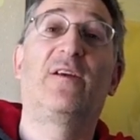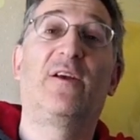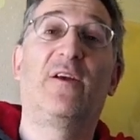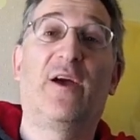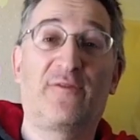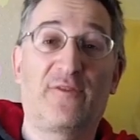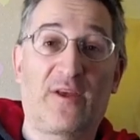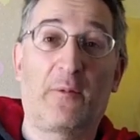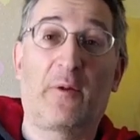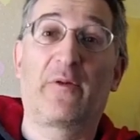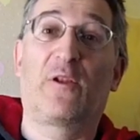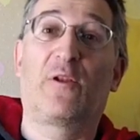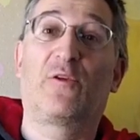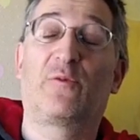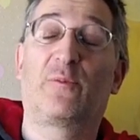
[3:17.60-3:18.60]
you have to come up
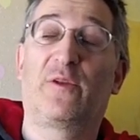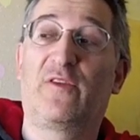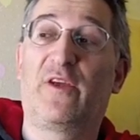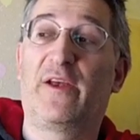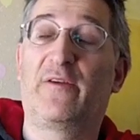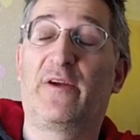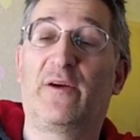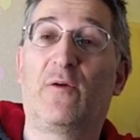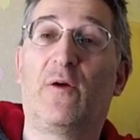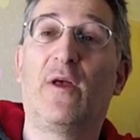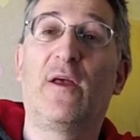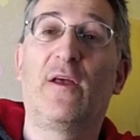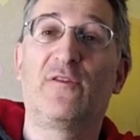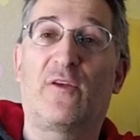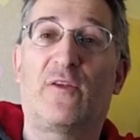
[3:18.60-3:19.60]
with a lot of material.
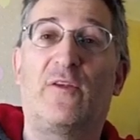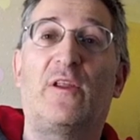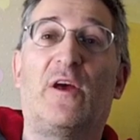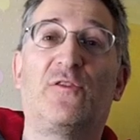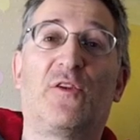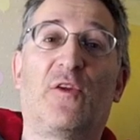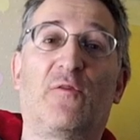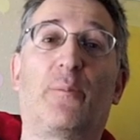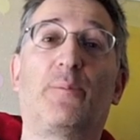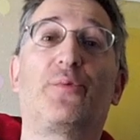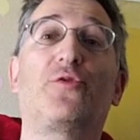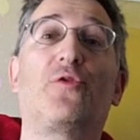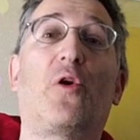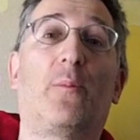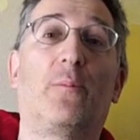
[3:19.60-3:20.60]
So the notion of a
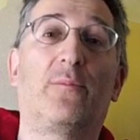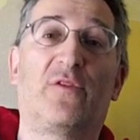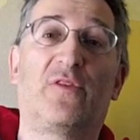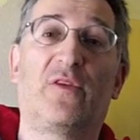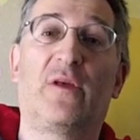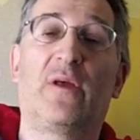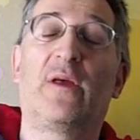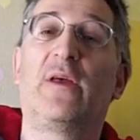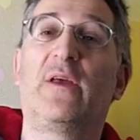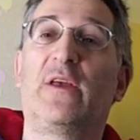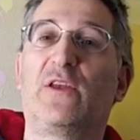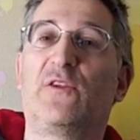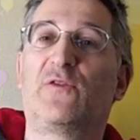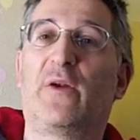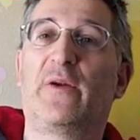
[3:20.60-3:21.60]
prompt
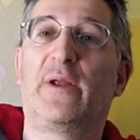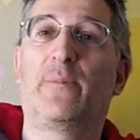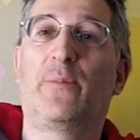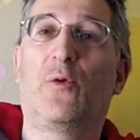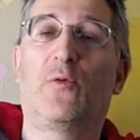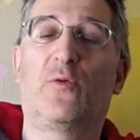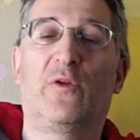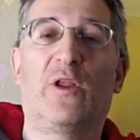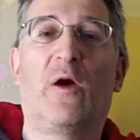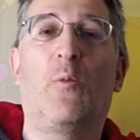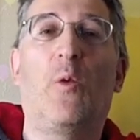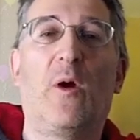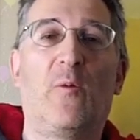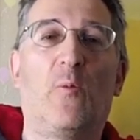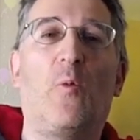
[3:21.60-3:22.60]
is very important. You know,
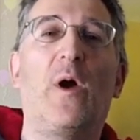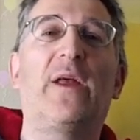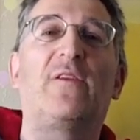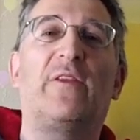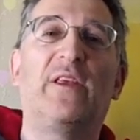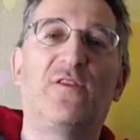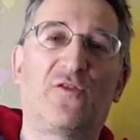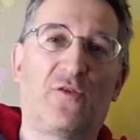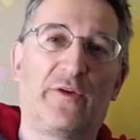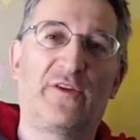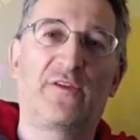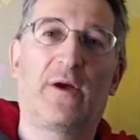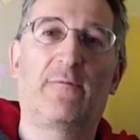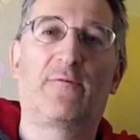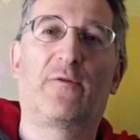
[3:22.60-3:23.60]
where do these
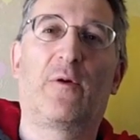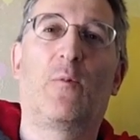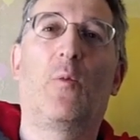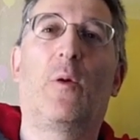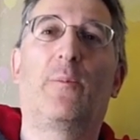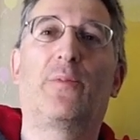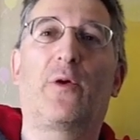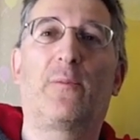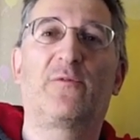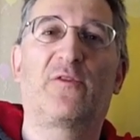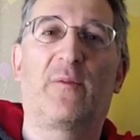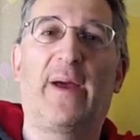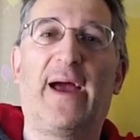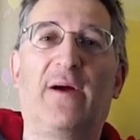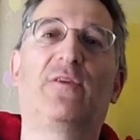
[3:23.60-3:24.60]
stories come from? What prompts
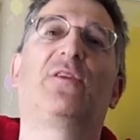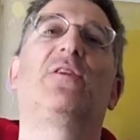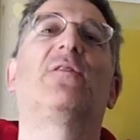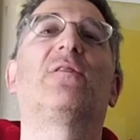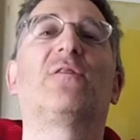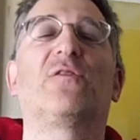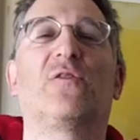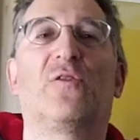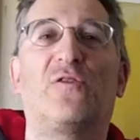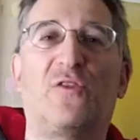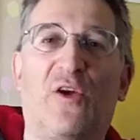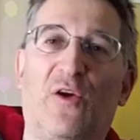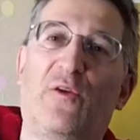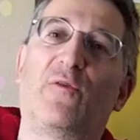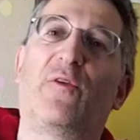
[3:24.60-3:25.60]
them? How can you sort of
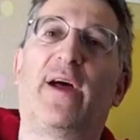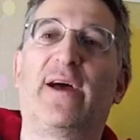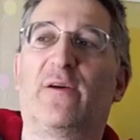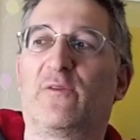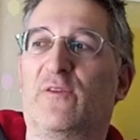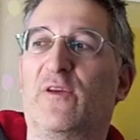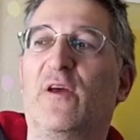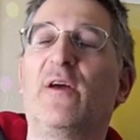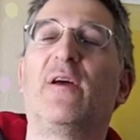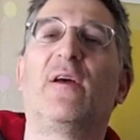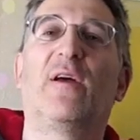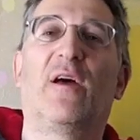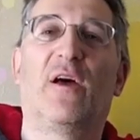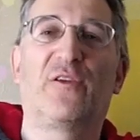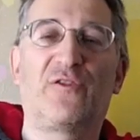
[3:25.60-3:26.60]
turn around
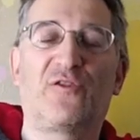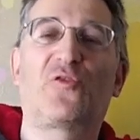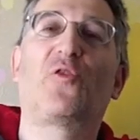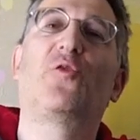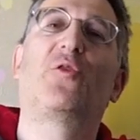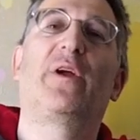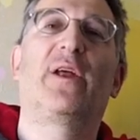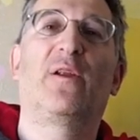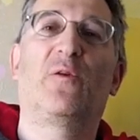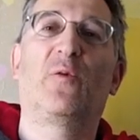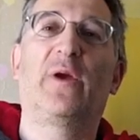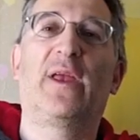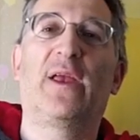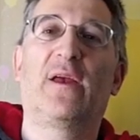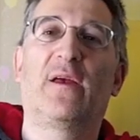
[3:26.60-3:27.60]
a story in a
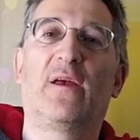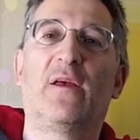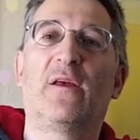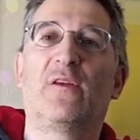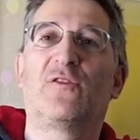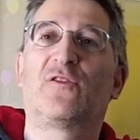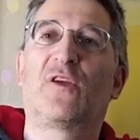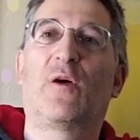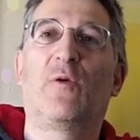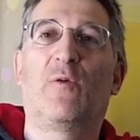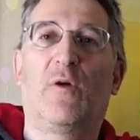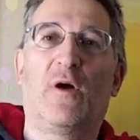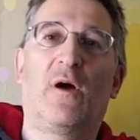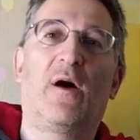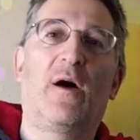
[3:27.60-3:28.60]
week?
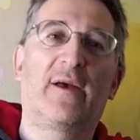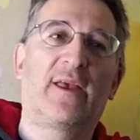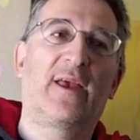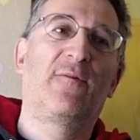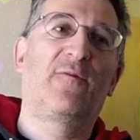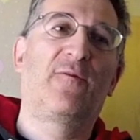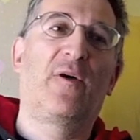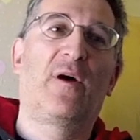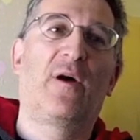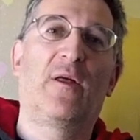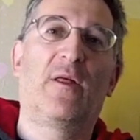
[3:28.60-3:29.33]
So I give